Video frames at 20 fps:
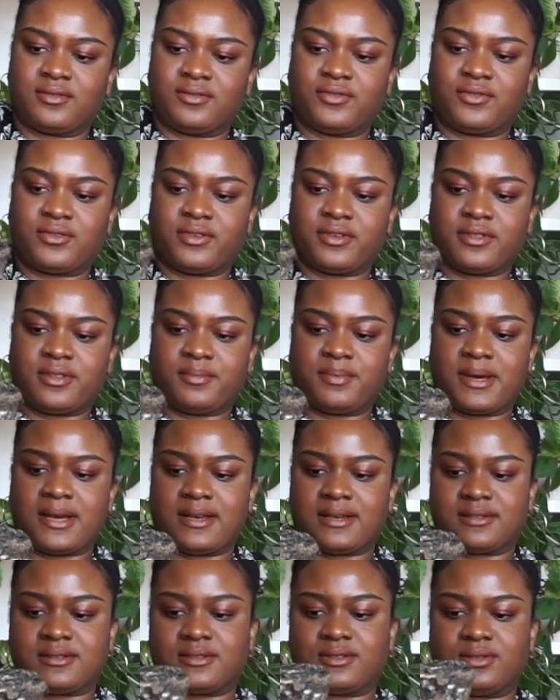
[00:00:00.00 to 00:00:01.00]
for the
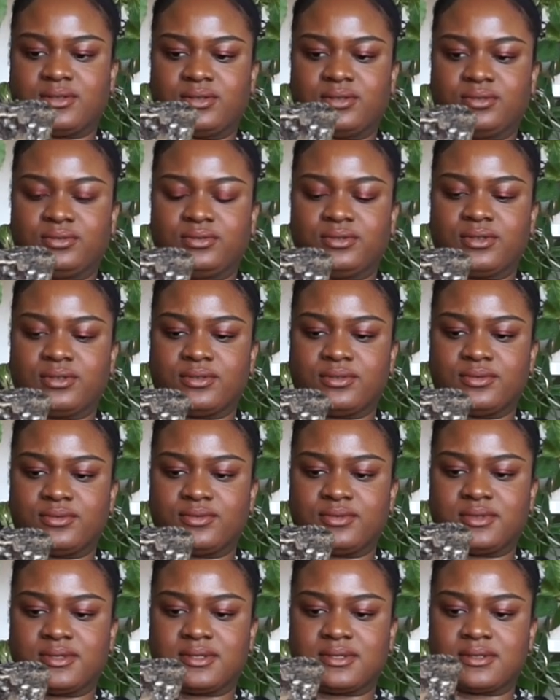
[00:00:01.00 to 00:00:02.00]
past who
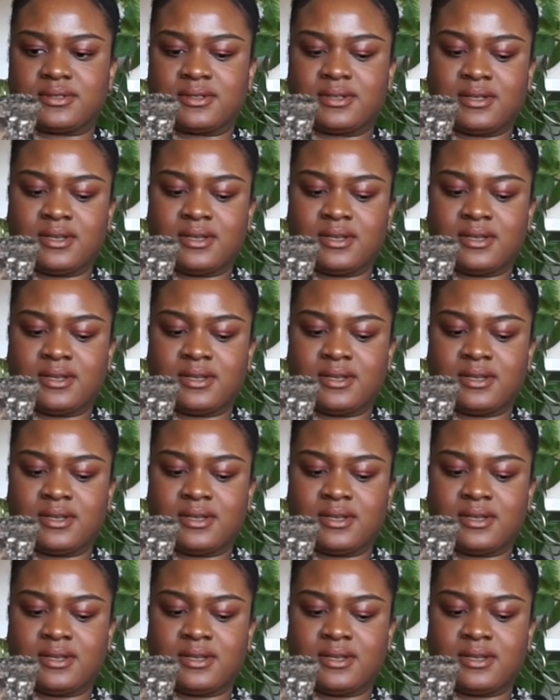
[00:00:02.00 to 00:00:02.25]
knows